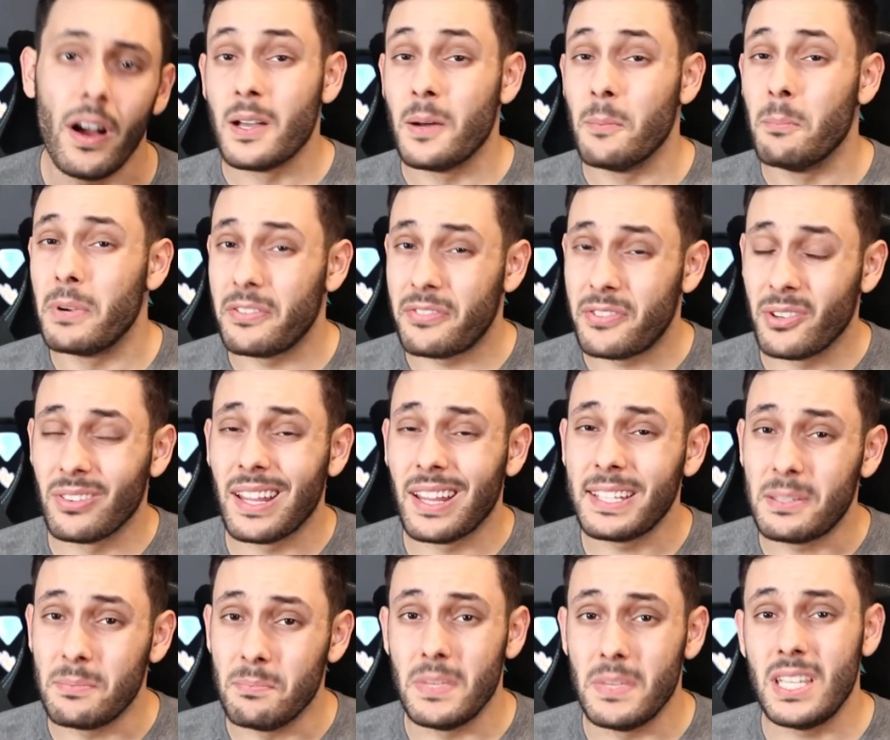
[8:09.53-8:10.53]
But if you're like
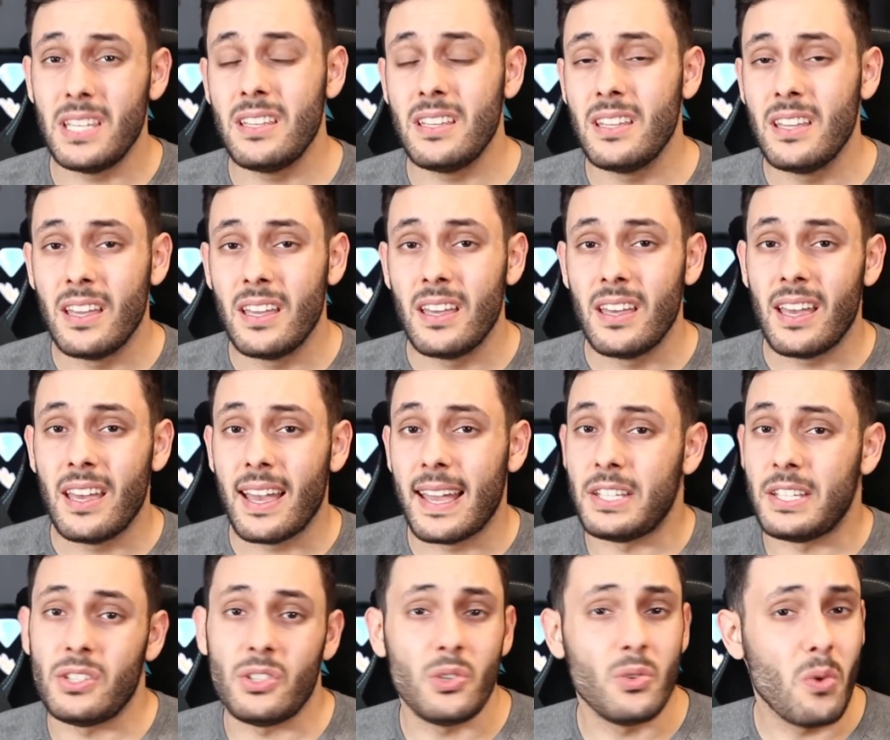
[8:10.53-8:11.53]
me and
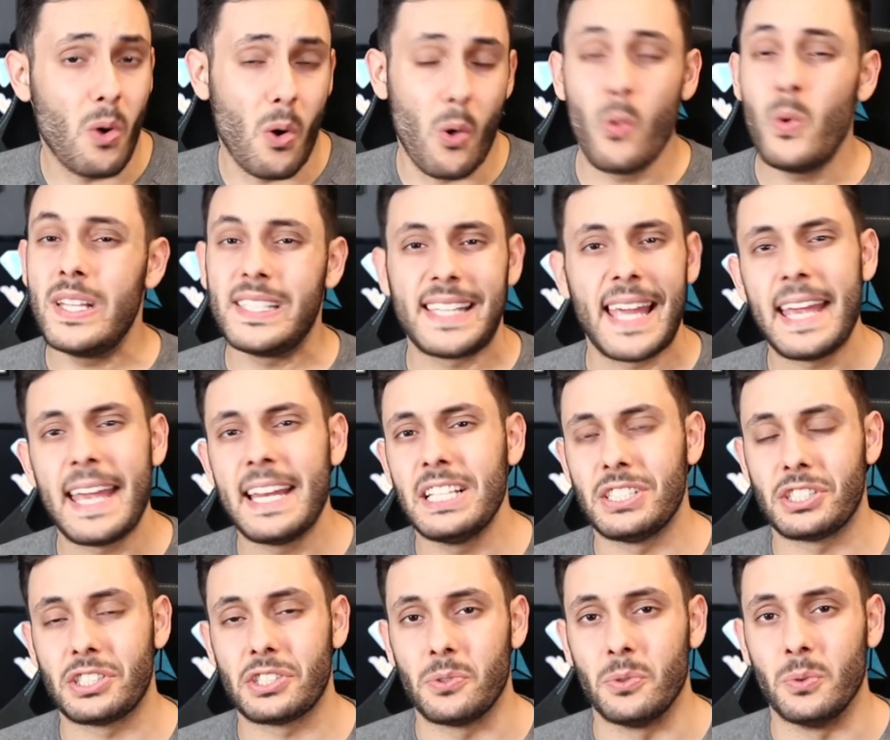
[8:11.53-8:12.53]
you always hated
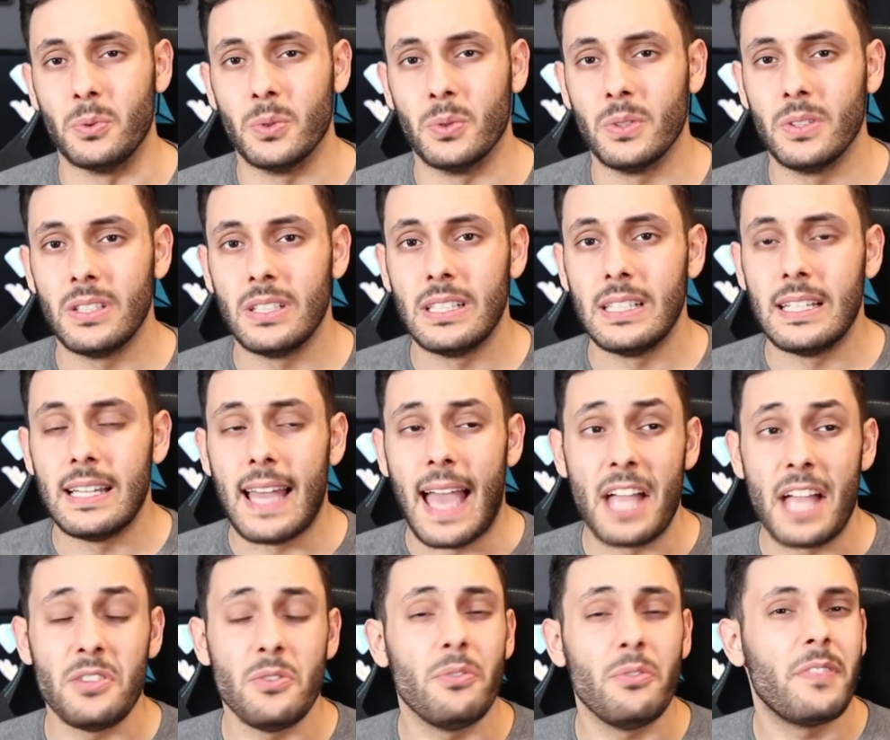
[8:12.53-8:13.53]
school and you
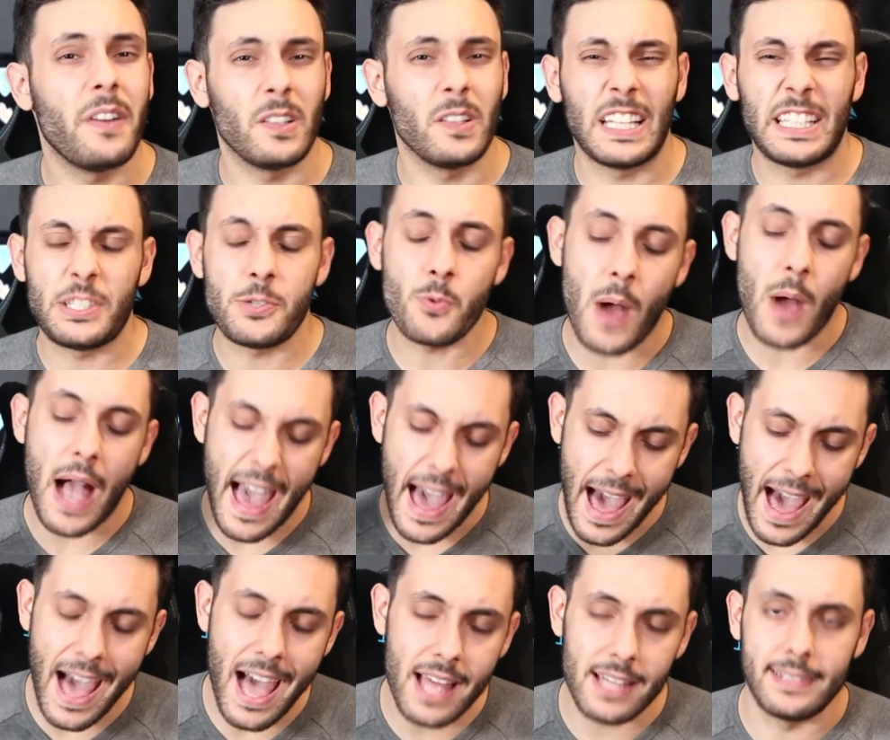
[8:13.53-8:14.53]
felt like you
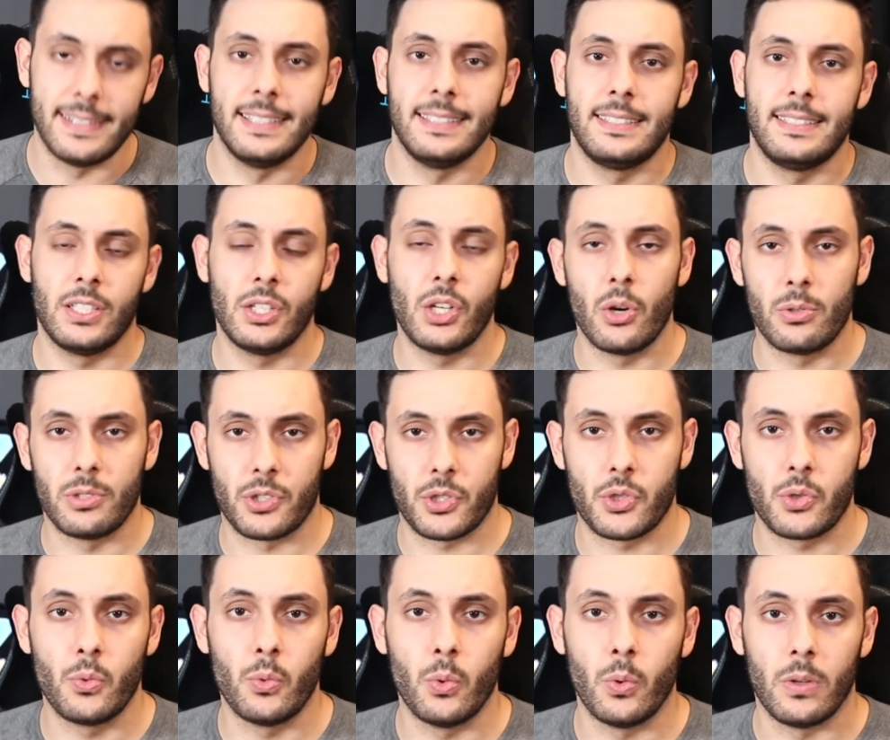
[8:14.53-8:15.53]
had to go to
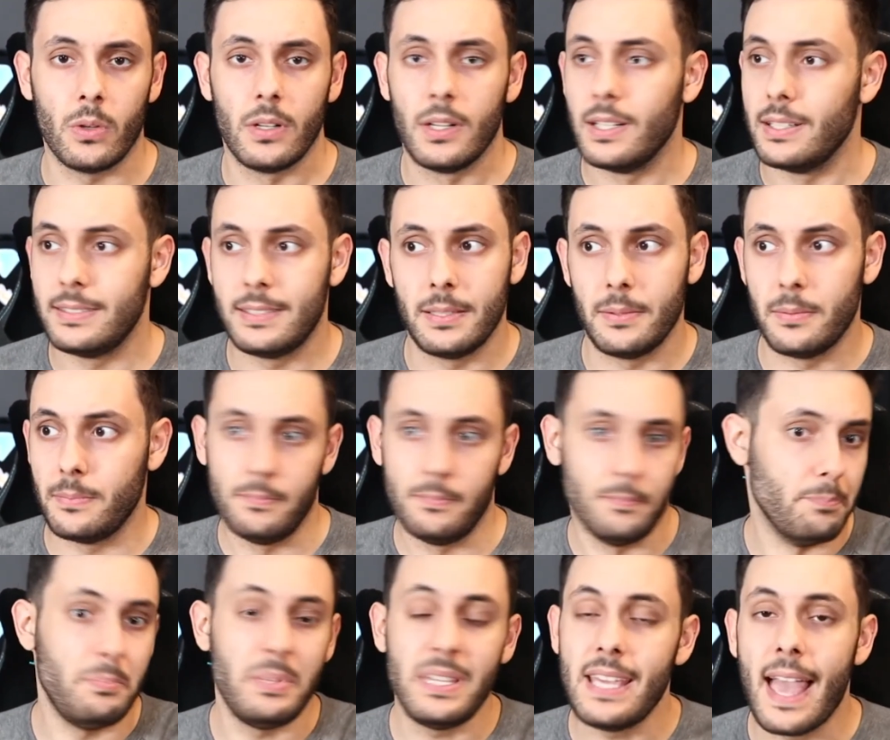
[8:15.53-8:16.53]
school to
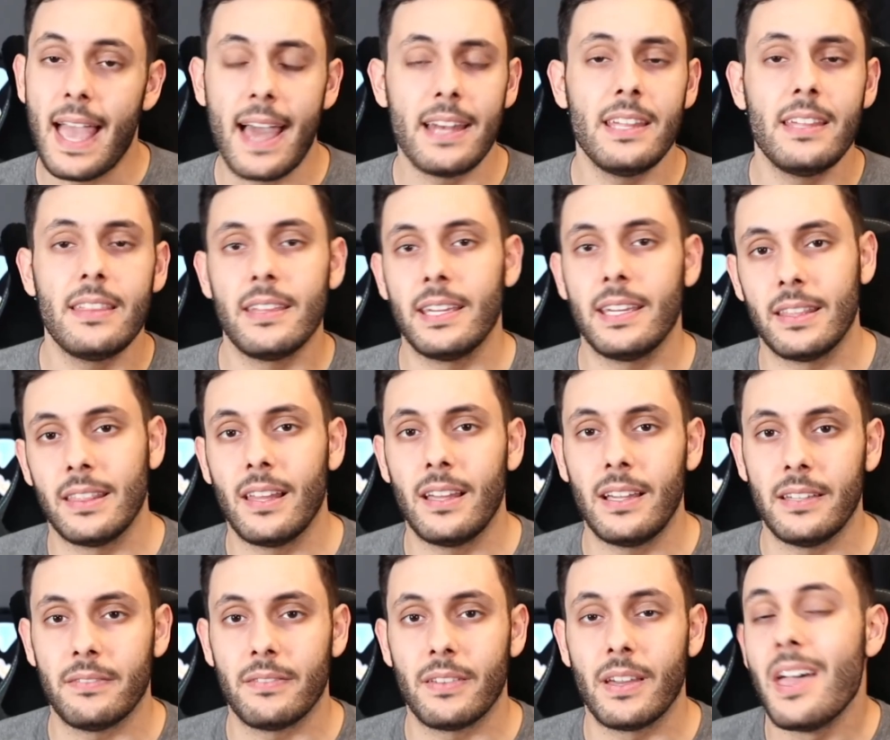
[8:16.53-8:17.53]
be anything in life,
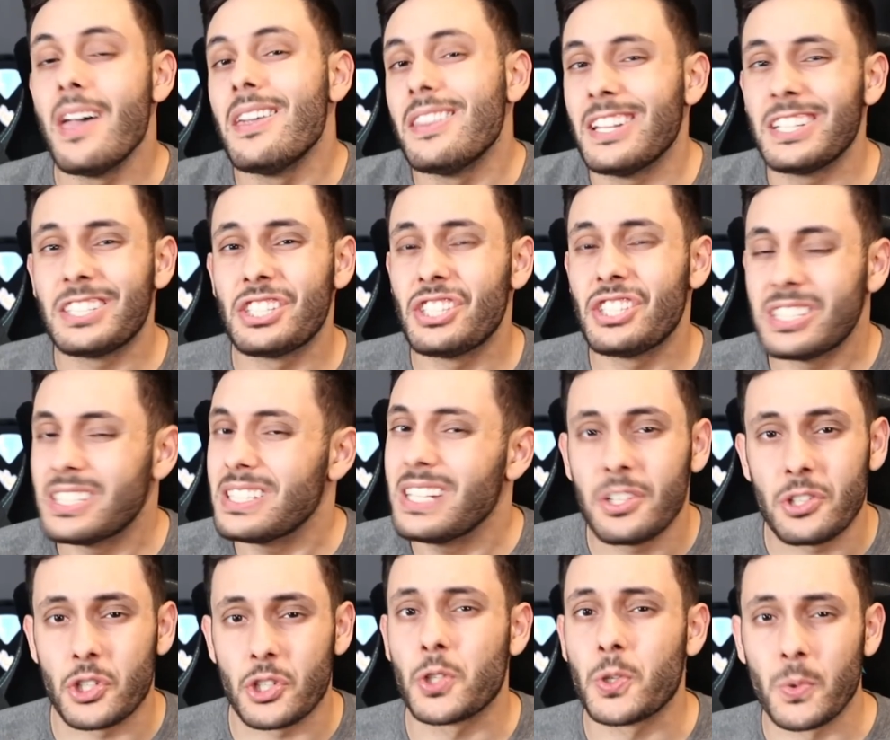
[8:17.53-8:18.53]
that's just not
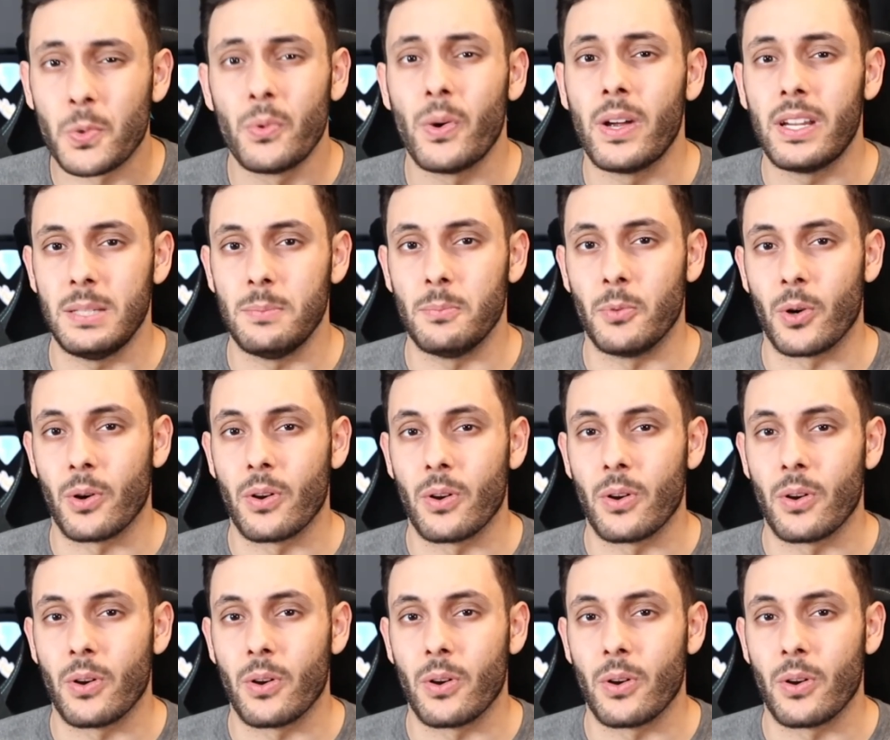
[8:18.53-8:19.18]
true anymore.